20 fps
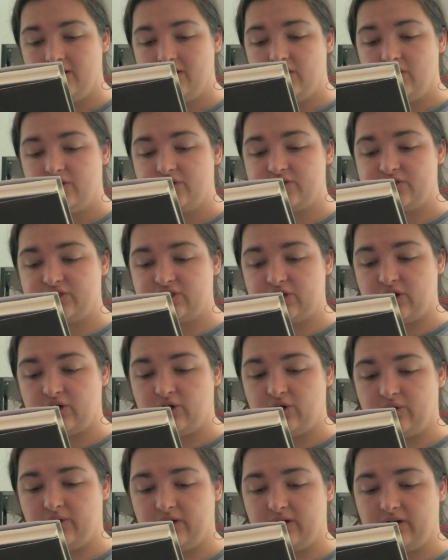
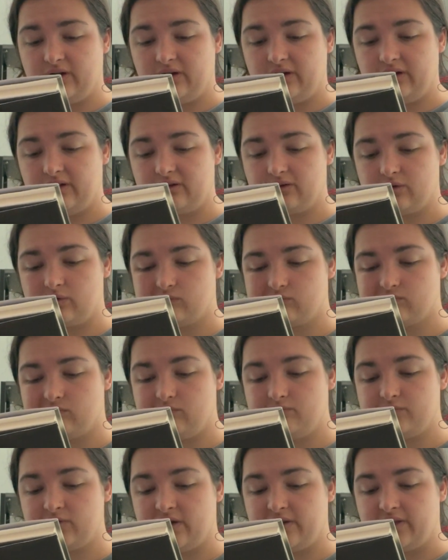So
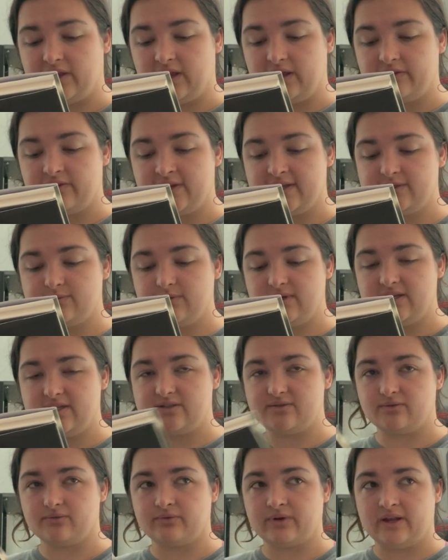I'm trying to think. This
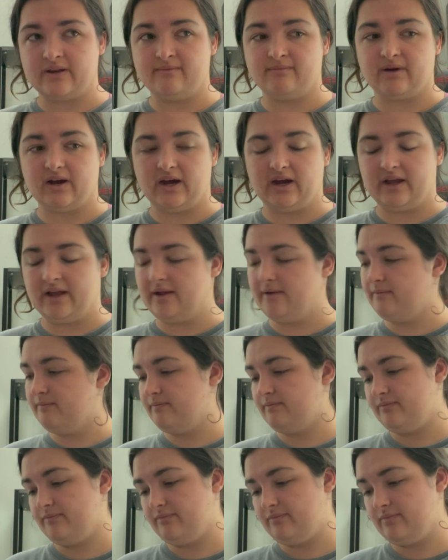was written by
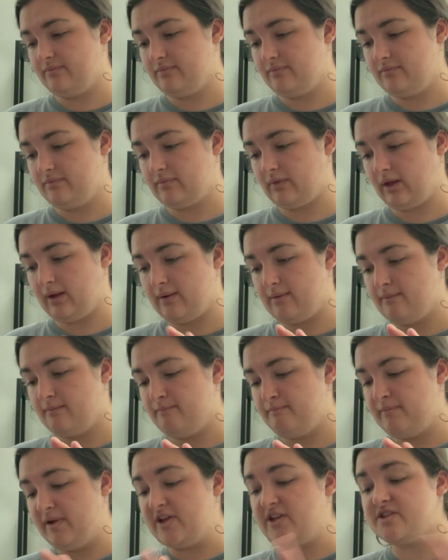
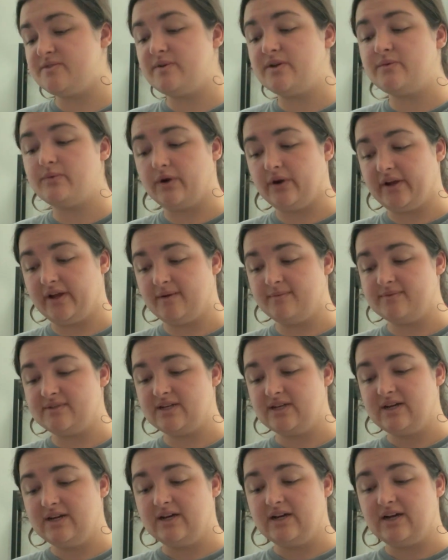Benjamin Williams.
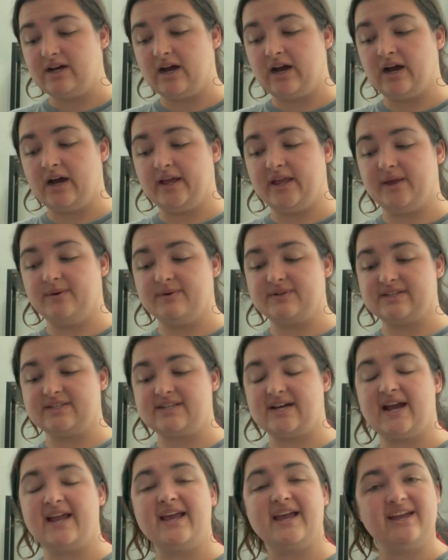He was a
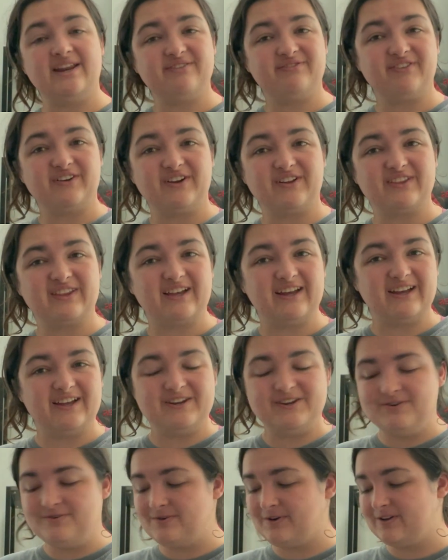tight end for the
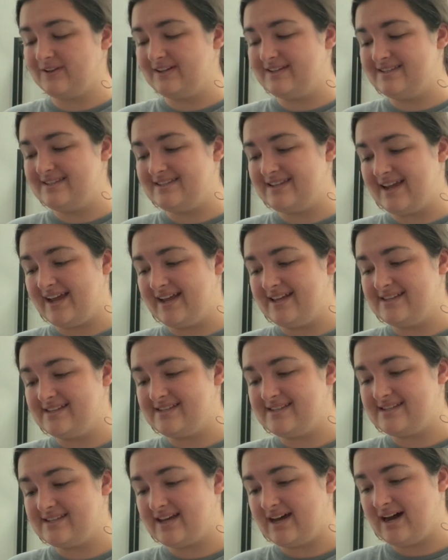New Orleans
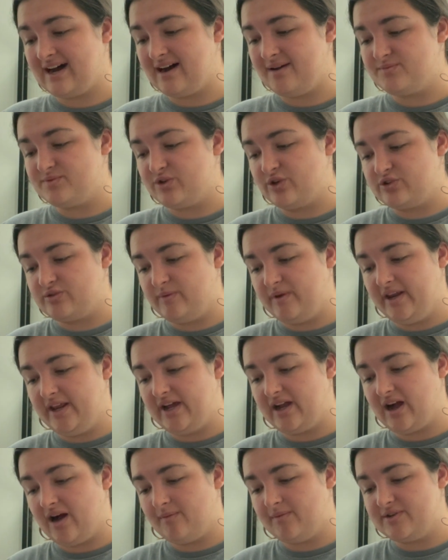Saints. Social
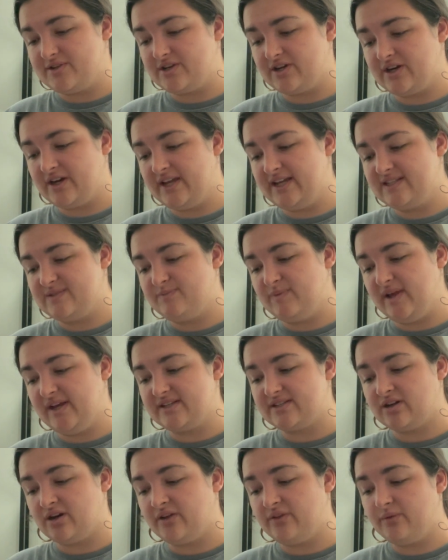media commentary. He
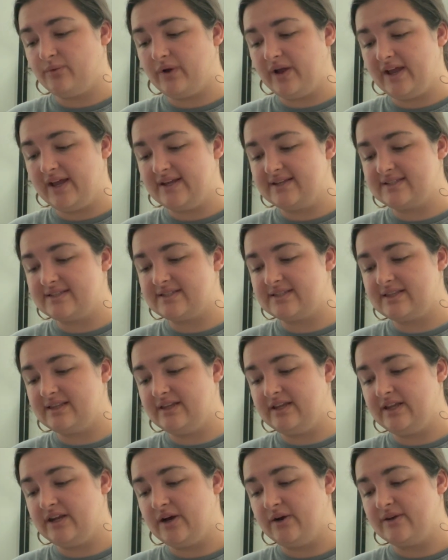speaks on ways,
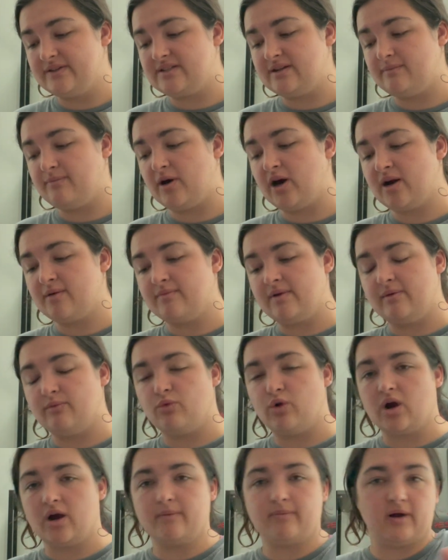it's a part
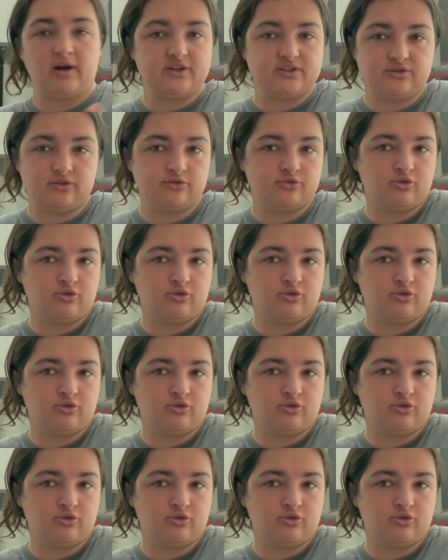memoir, part social